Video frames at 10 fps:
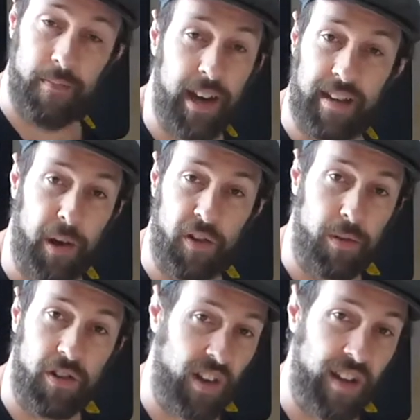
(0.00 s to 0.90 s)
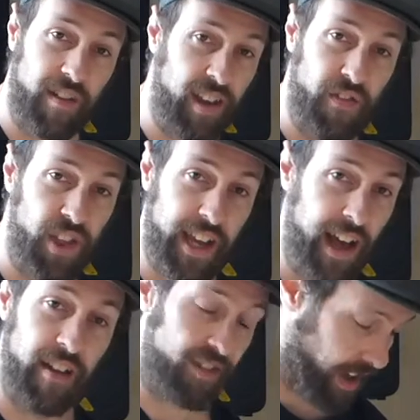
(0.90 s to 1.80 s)
Makes about as much sense as everything
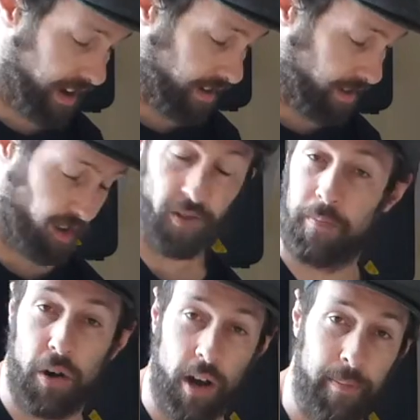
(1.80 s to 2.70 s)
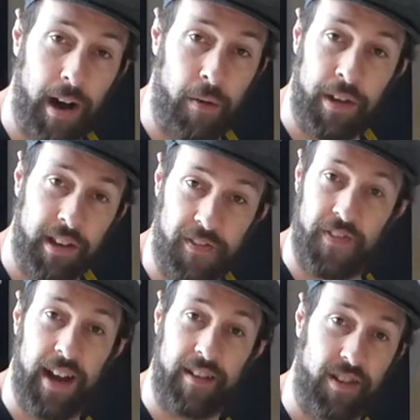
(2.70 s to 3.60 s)
else, and just muck about with it. You'll
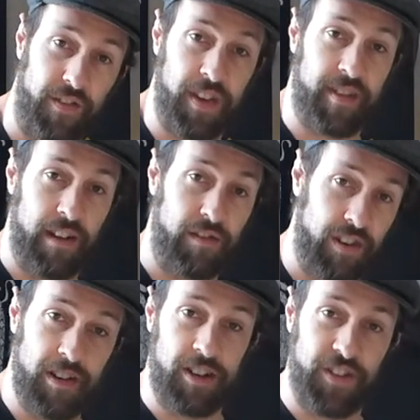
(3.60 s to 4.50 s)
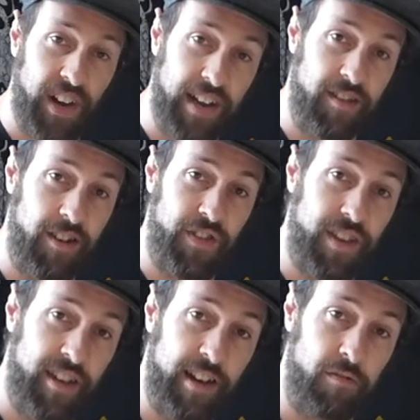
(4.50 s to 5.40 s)
find stuff that sounds good, you'll find stuff
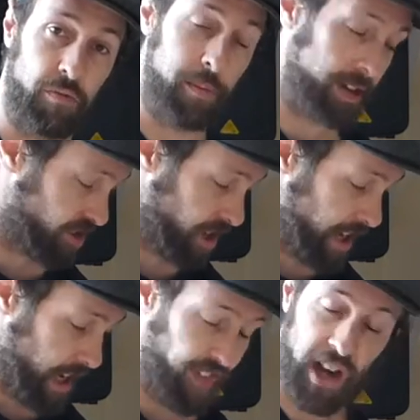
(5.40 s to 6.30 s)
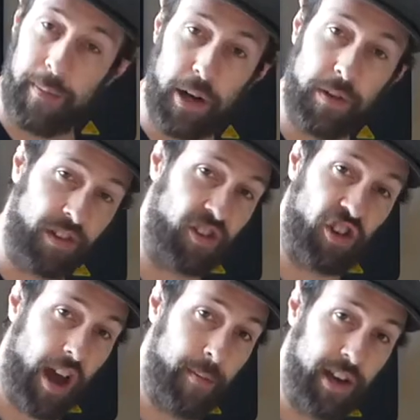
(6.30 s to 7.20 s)
that sounds rubbish. If anybody wants to
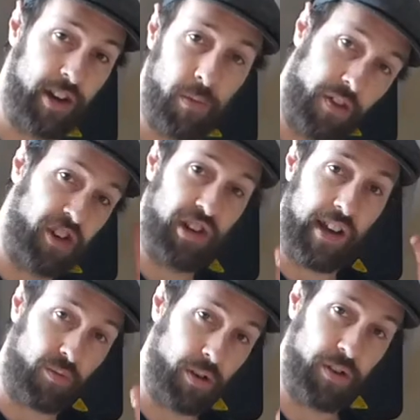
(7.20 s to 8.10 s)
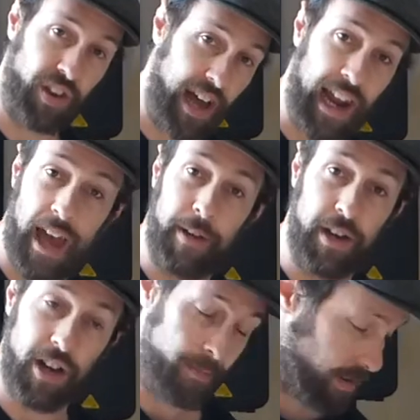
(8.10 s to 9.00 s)
chime in on what the jazz rules are, let me
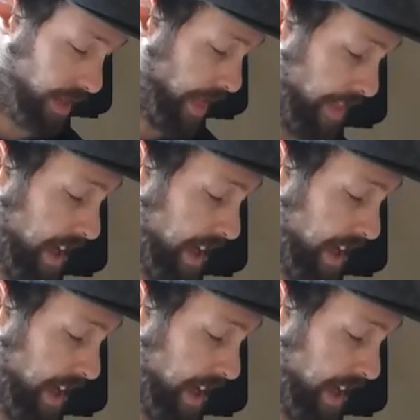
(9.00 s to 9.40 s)
know, but other than